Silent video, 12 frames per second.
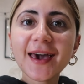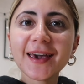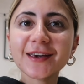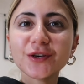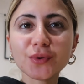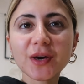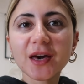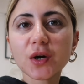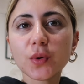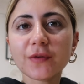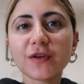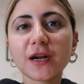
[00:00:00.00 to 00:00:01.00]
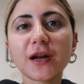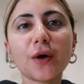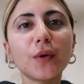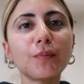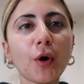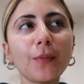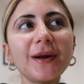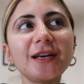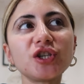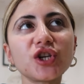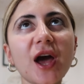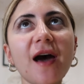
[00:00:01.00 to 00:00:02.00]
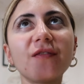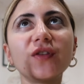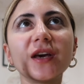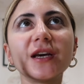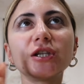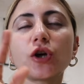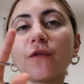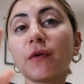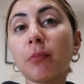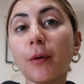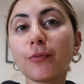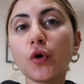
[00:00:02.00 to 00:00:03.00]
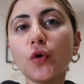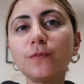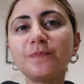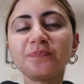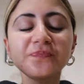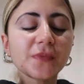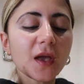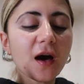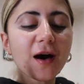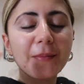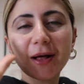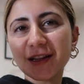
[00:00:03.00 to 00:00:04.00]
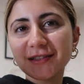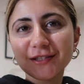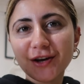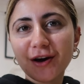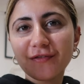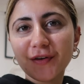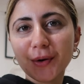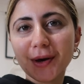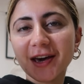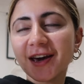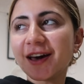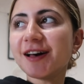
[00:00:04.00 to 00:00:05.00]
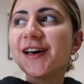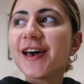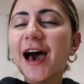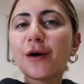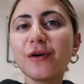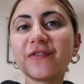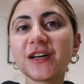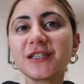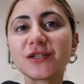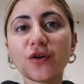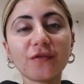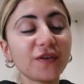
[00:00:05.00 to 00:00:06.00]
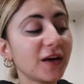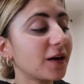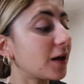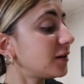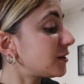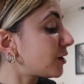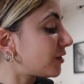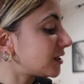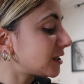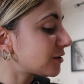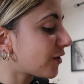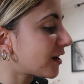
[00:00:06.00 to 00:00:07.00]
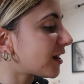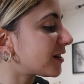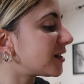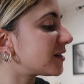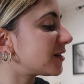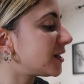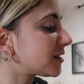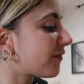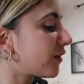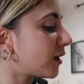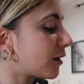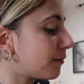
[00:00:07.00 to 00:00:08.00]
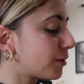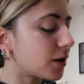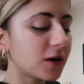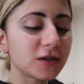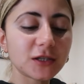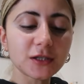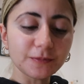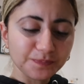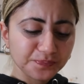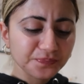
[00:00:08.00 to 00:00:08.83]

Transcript: a UK equivalent, I would probably share the toffee popcorn. I'll insert a photo here. However, it's not vegan, so this is great that these are vegan, because